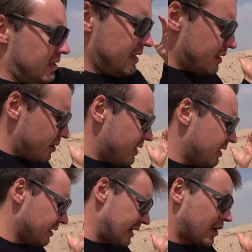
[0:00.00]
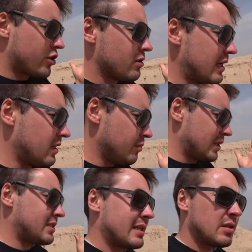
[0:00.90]
the natural
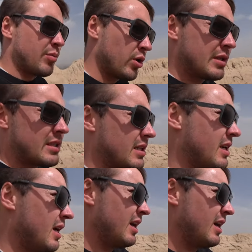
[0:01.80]
elements like the birds